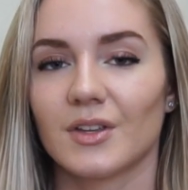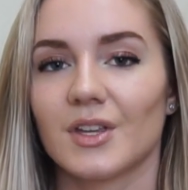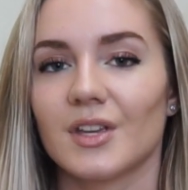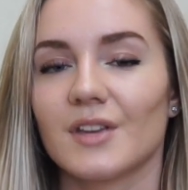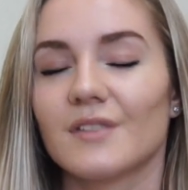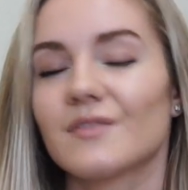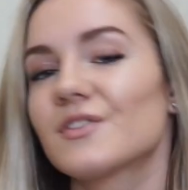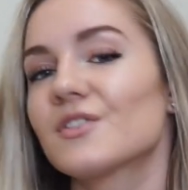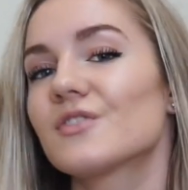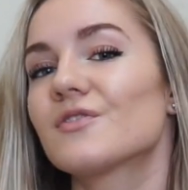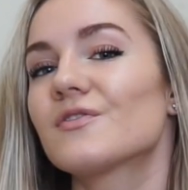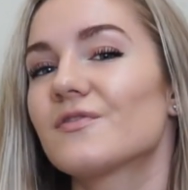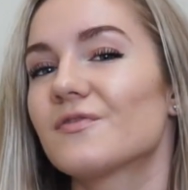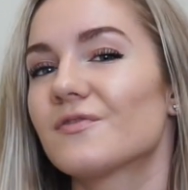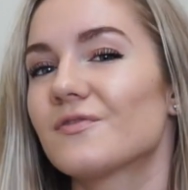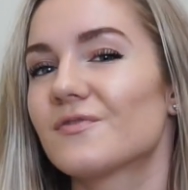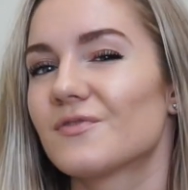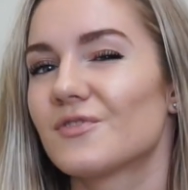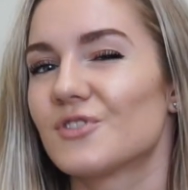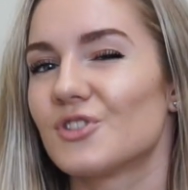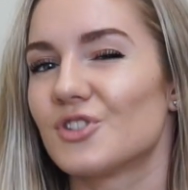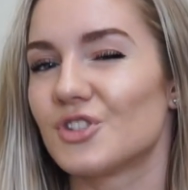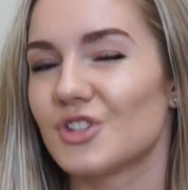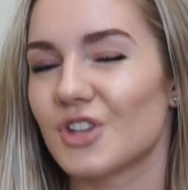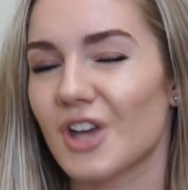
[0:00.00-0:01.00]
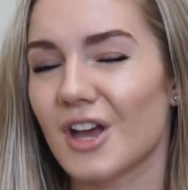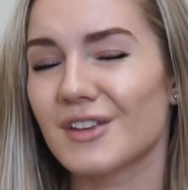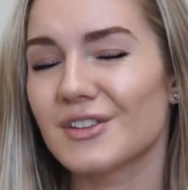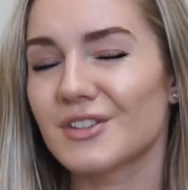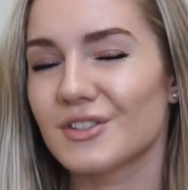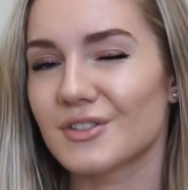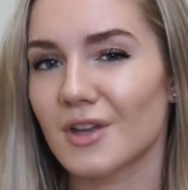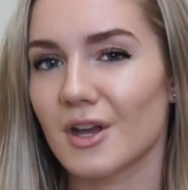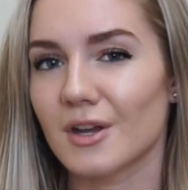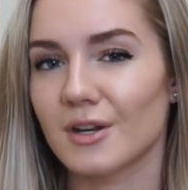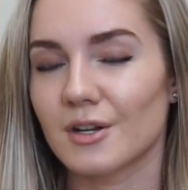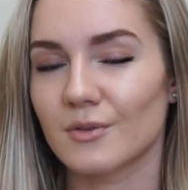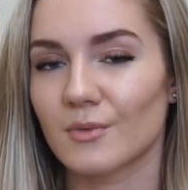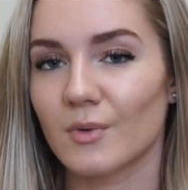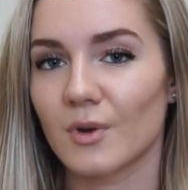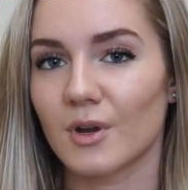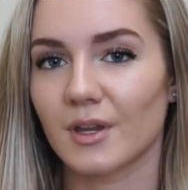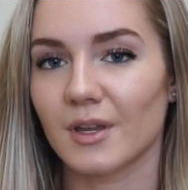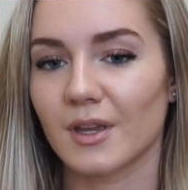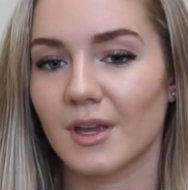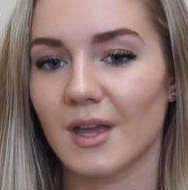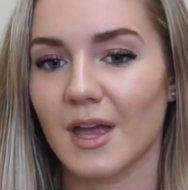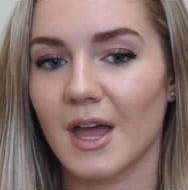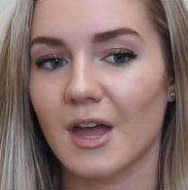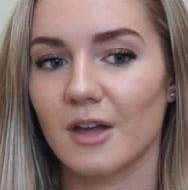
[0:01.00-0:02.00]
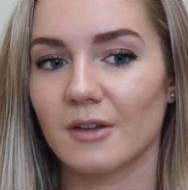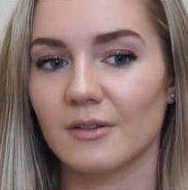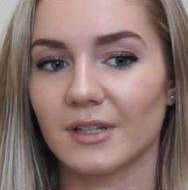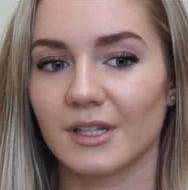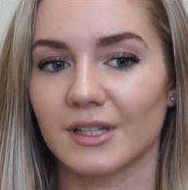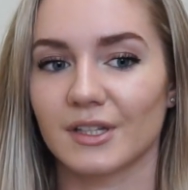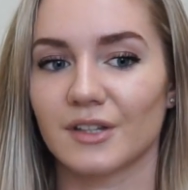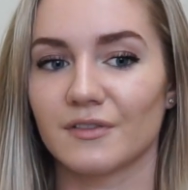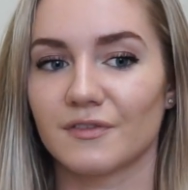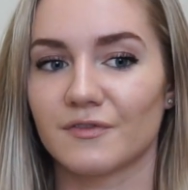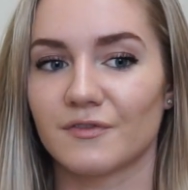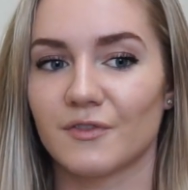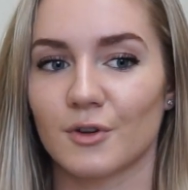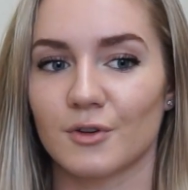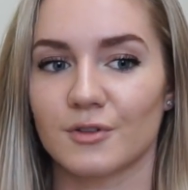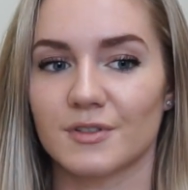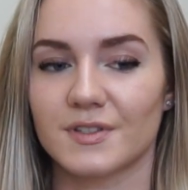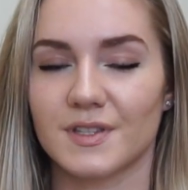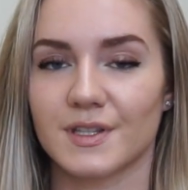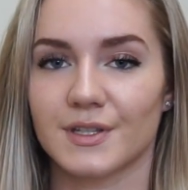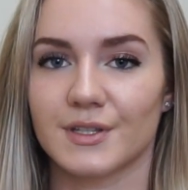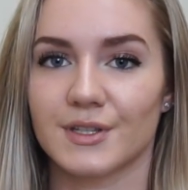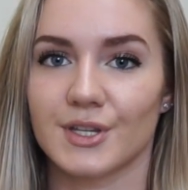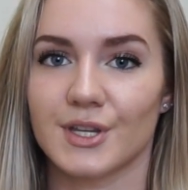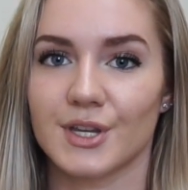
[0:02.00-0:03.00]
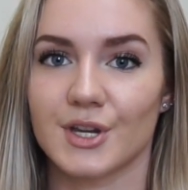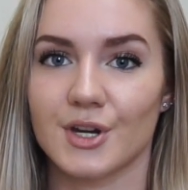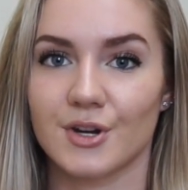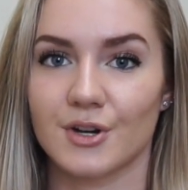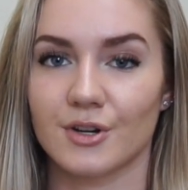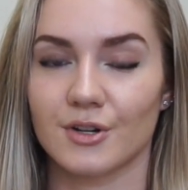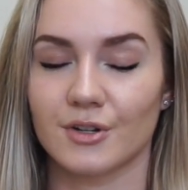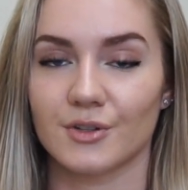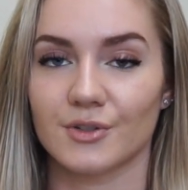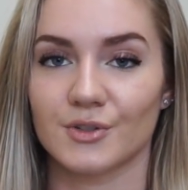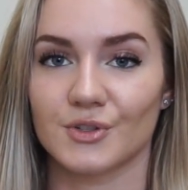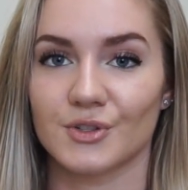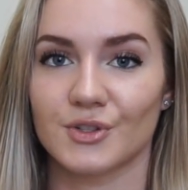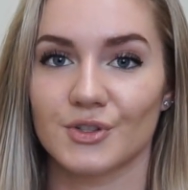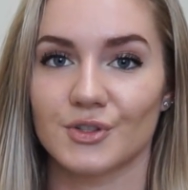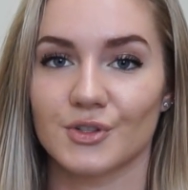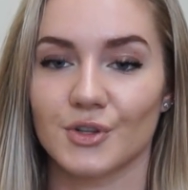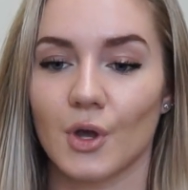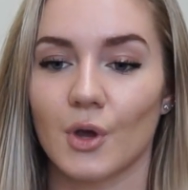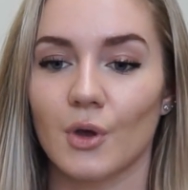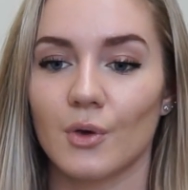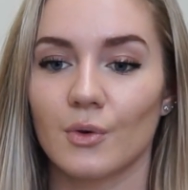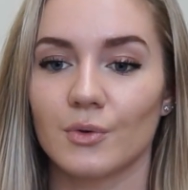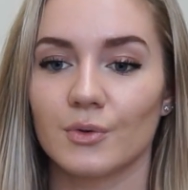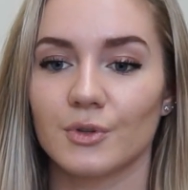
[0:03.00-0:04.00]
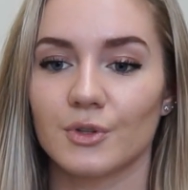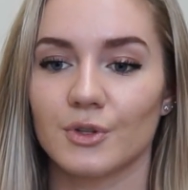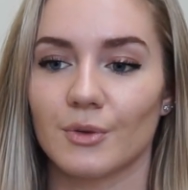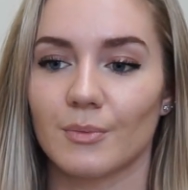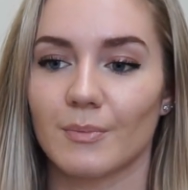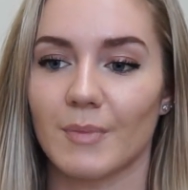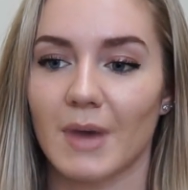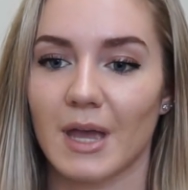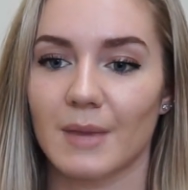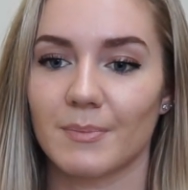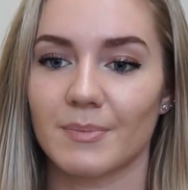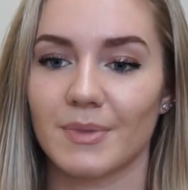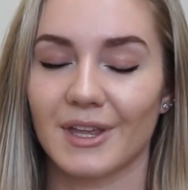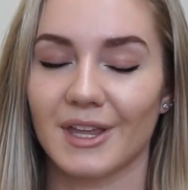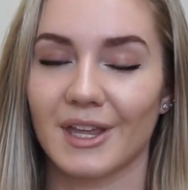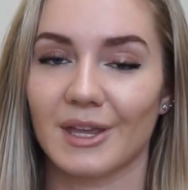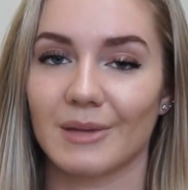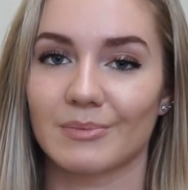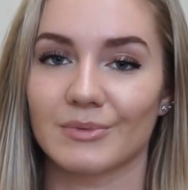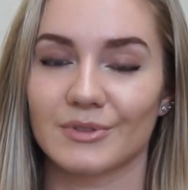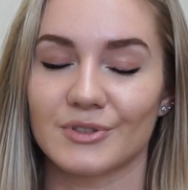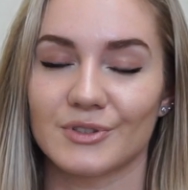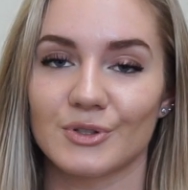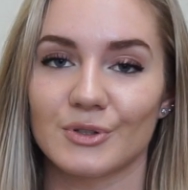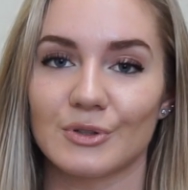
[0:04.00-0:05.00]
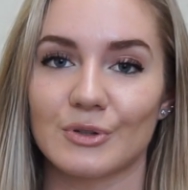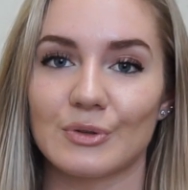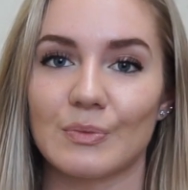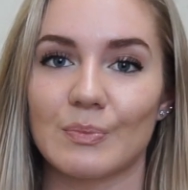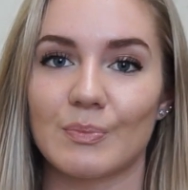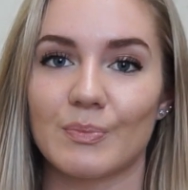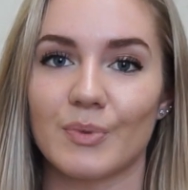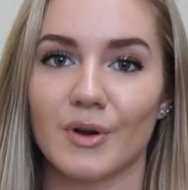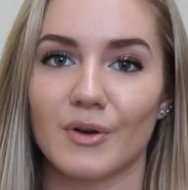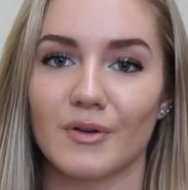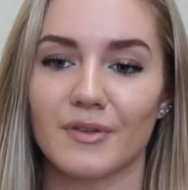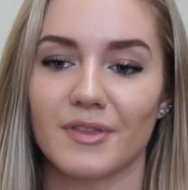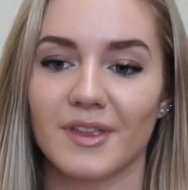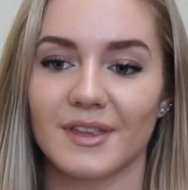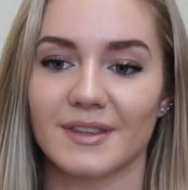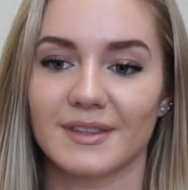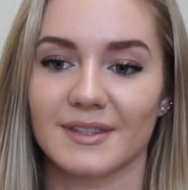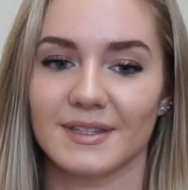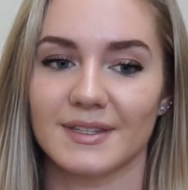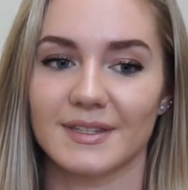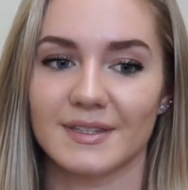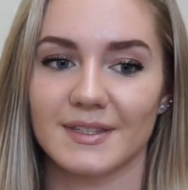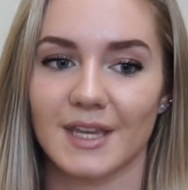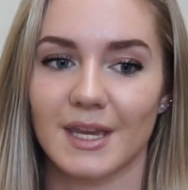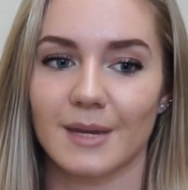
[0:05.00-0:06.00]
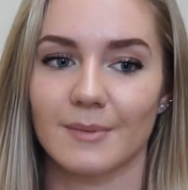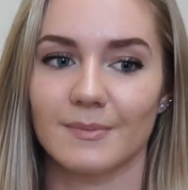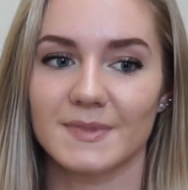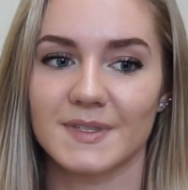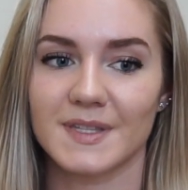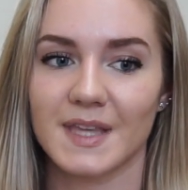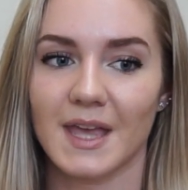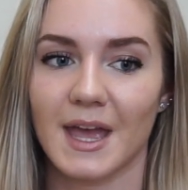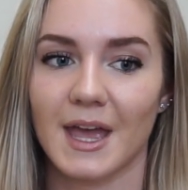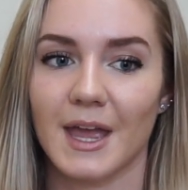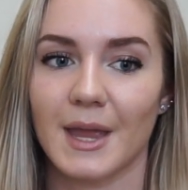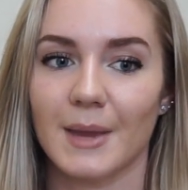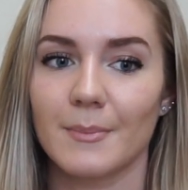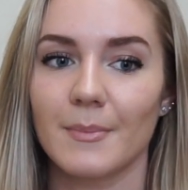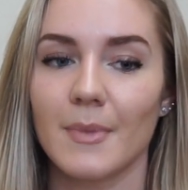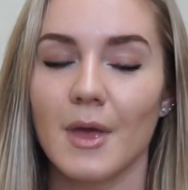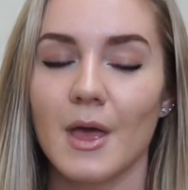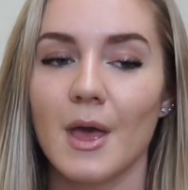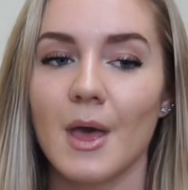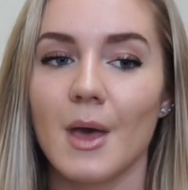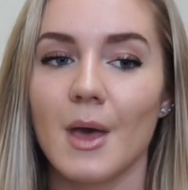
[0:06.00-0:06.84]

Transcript: If you've just started working out, like the first year or so, you might be able to do both at the same time.